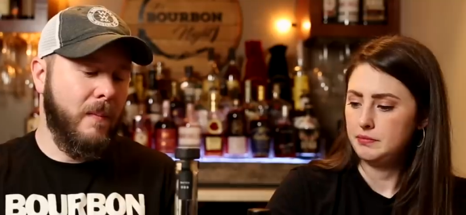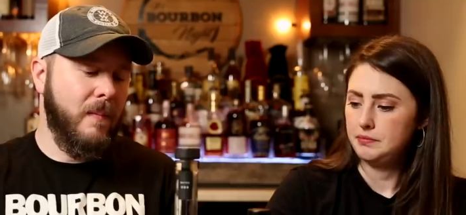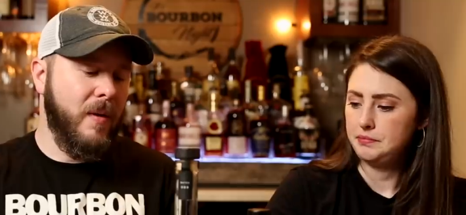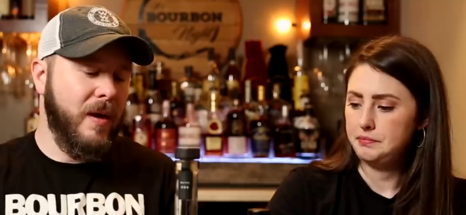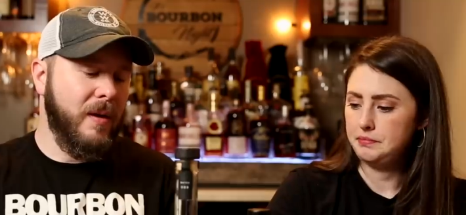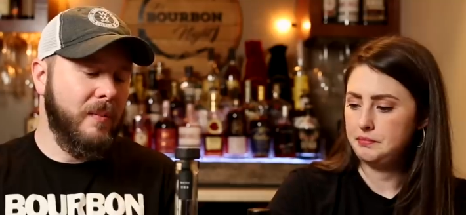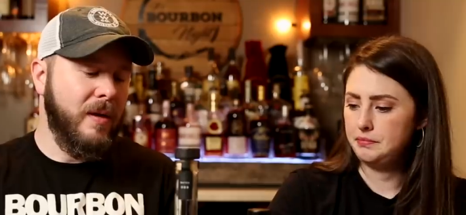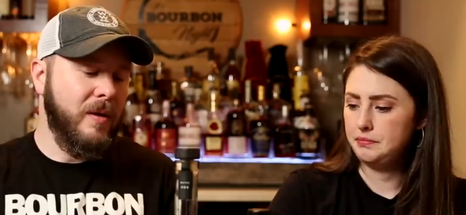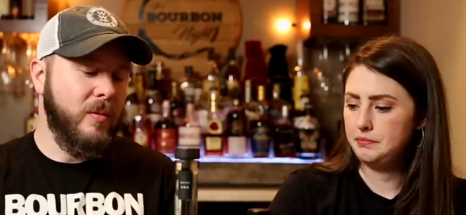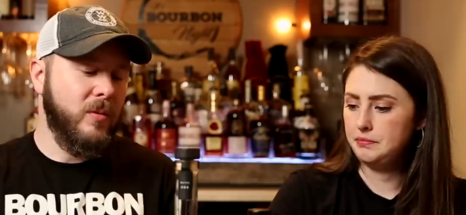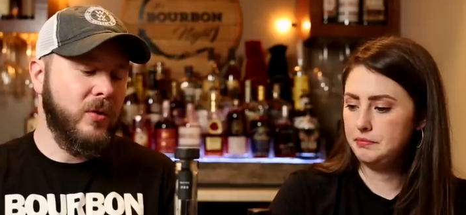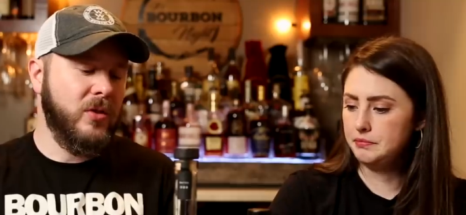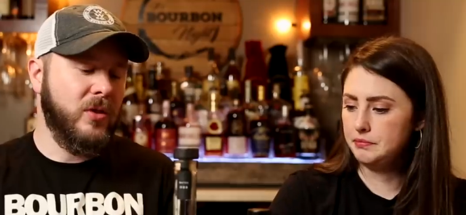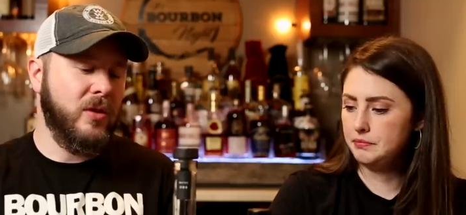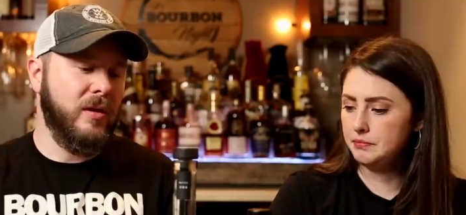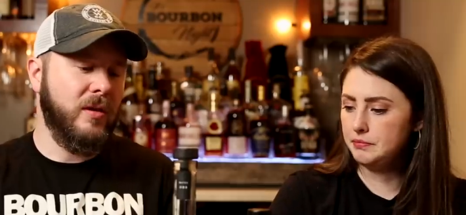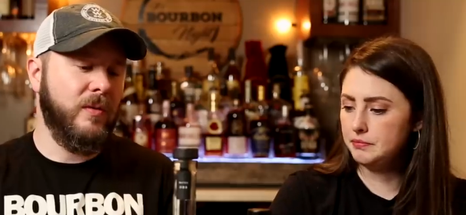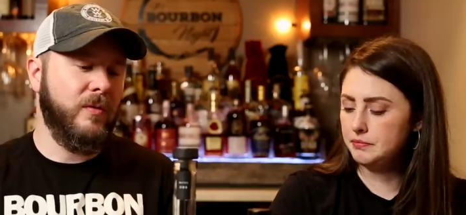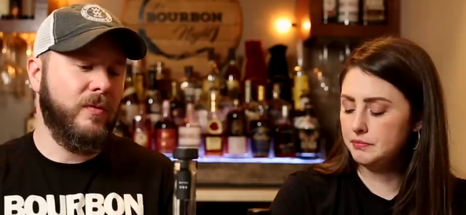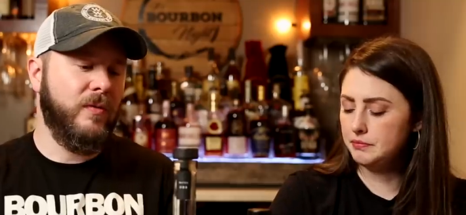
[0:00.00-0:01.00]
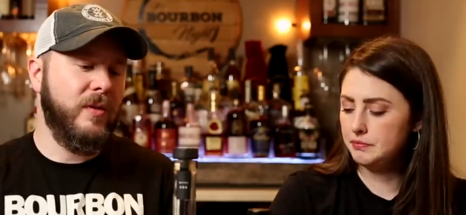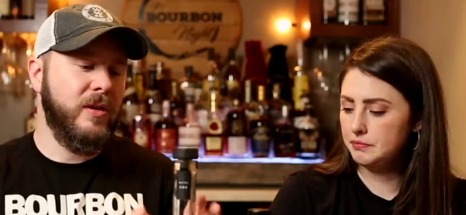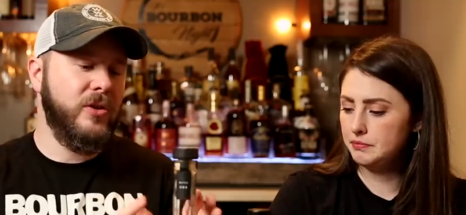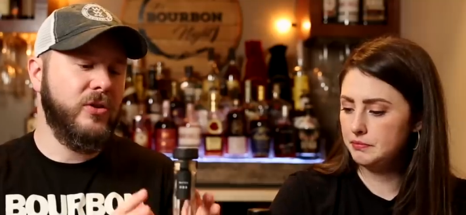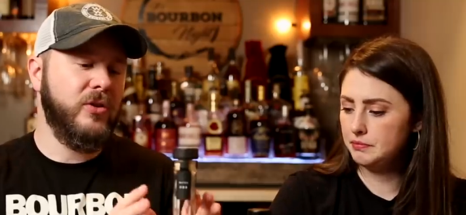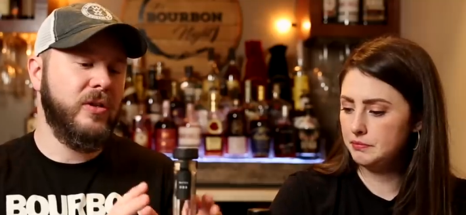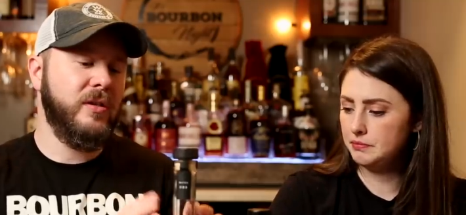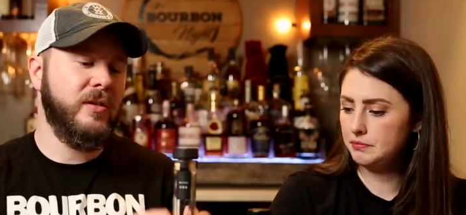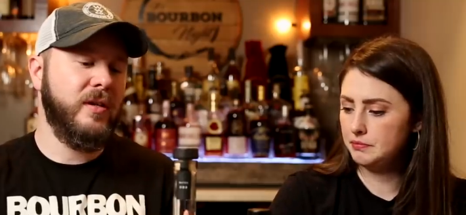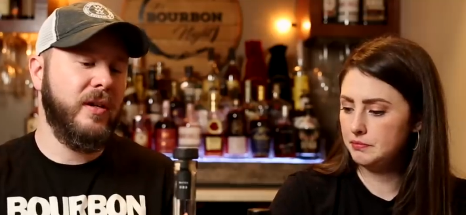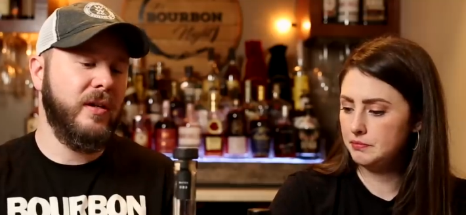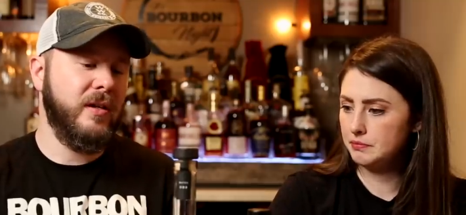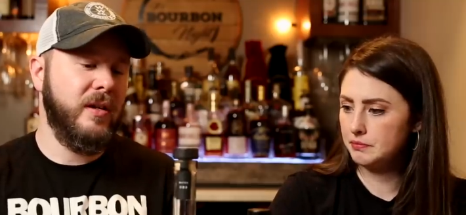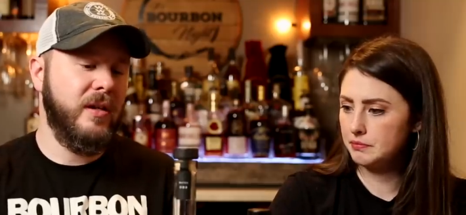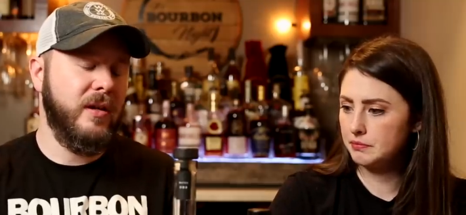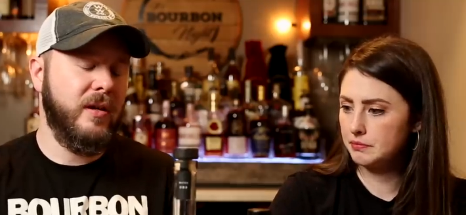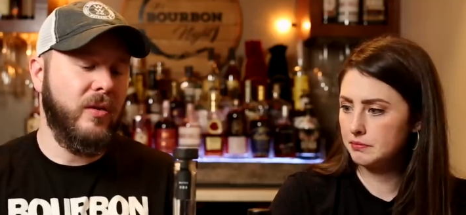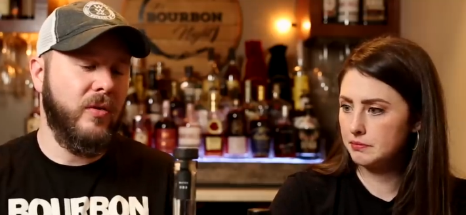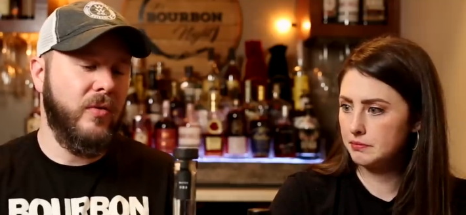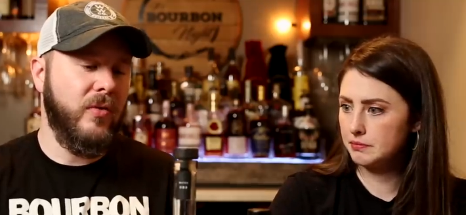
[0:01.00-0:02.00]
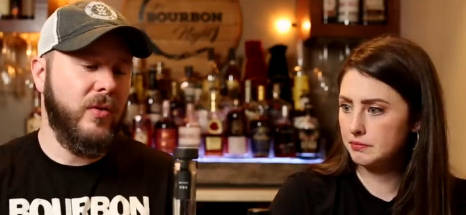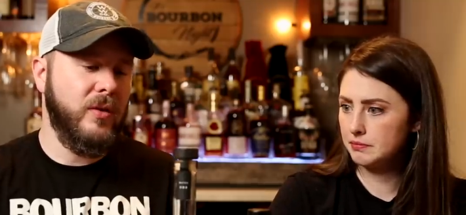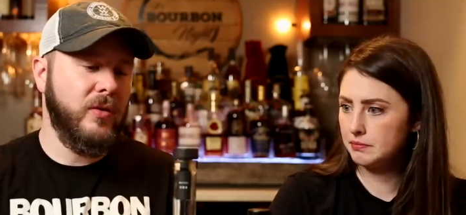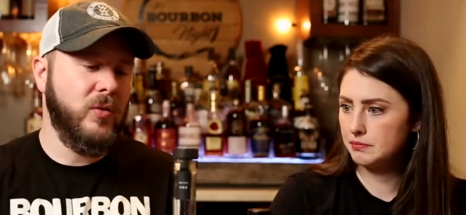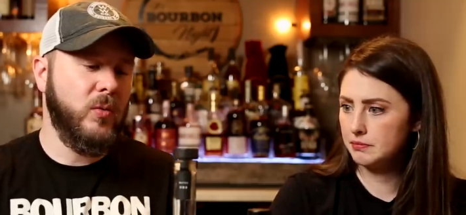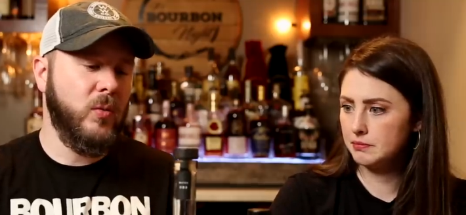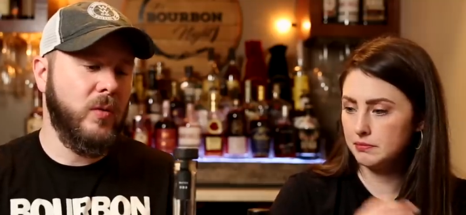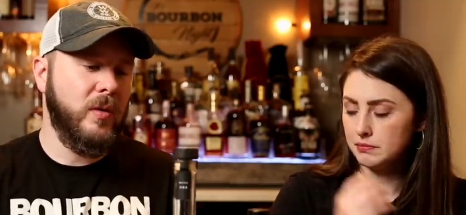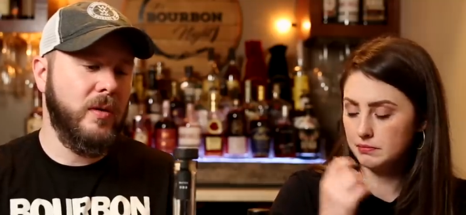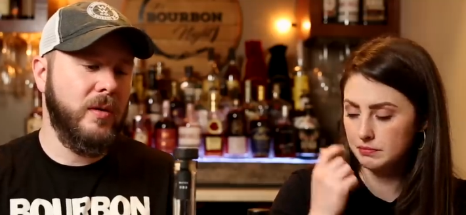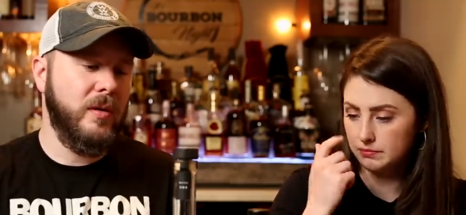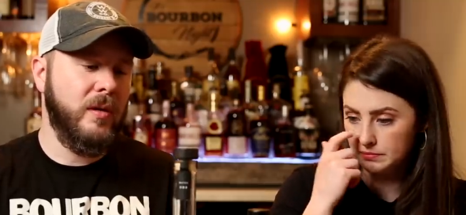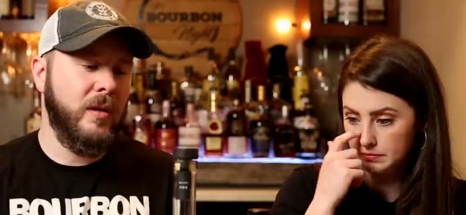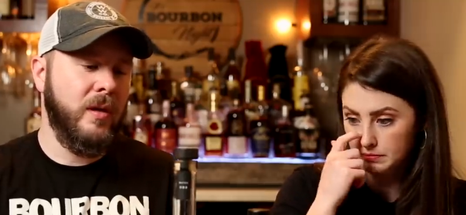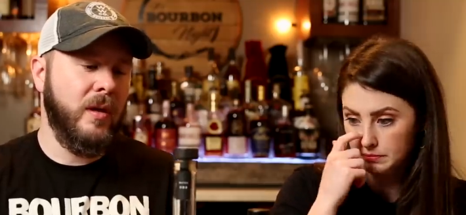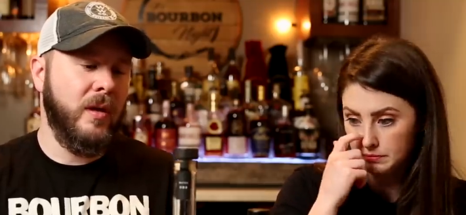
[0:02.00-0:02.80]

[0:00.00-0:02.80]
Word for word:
Speaker 1: maybe it was the finishing technique on this one